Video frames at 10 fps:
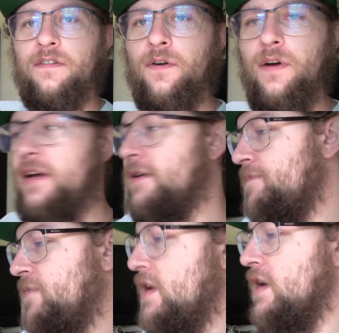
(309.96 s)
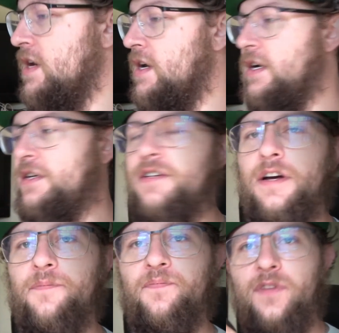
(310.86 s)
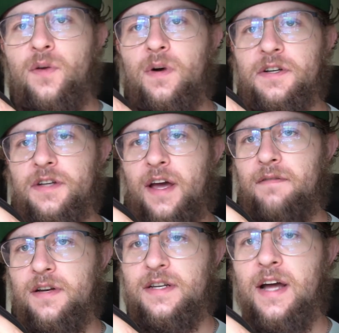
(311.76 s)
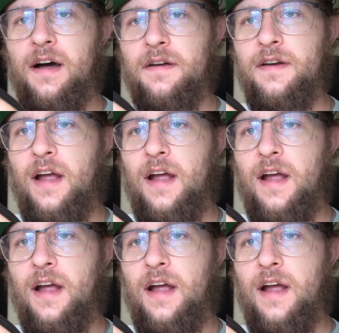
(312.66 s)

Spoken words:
toy here. So you want to have it down